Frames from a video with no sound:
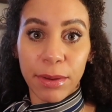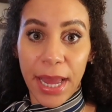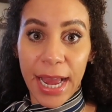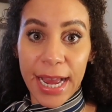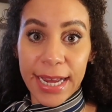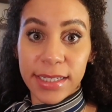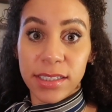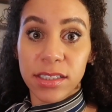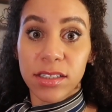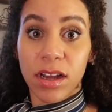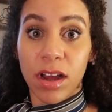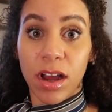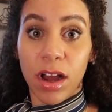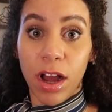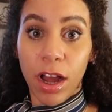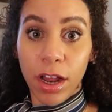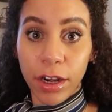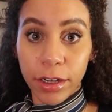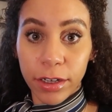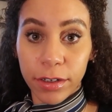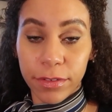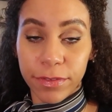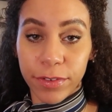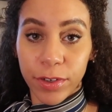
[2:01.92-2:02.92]
pass
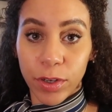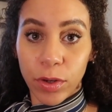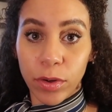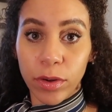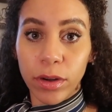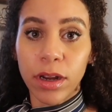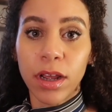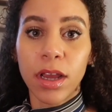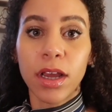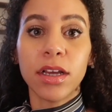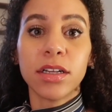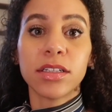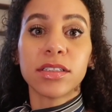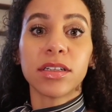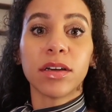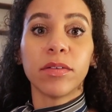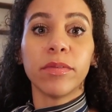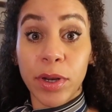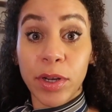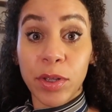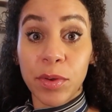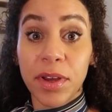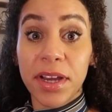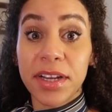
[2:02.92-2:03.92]
on your phone, so
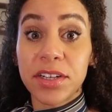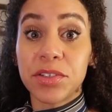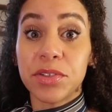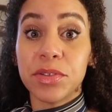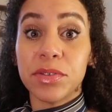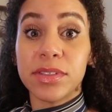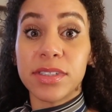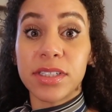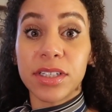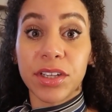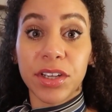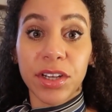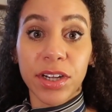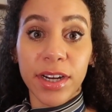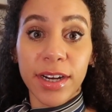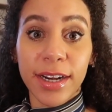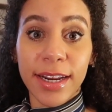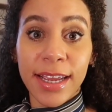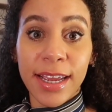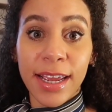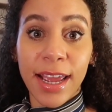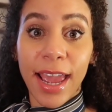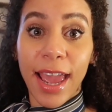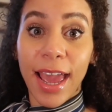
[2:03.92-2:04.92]
when you get to
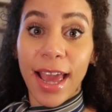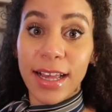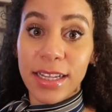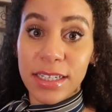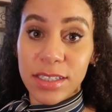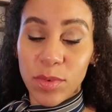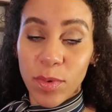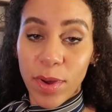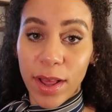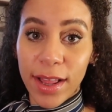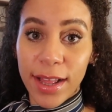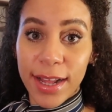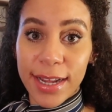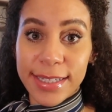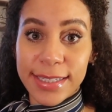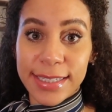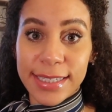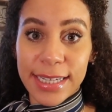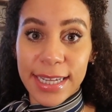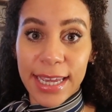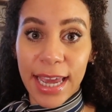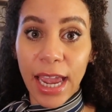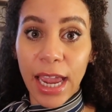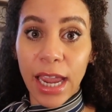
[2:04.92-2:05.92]
security as well as
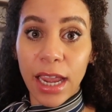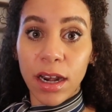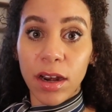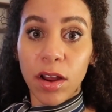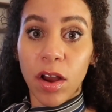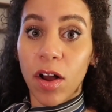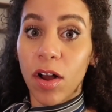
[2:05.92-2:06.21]
the gate,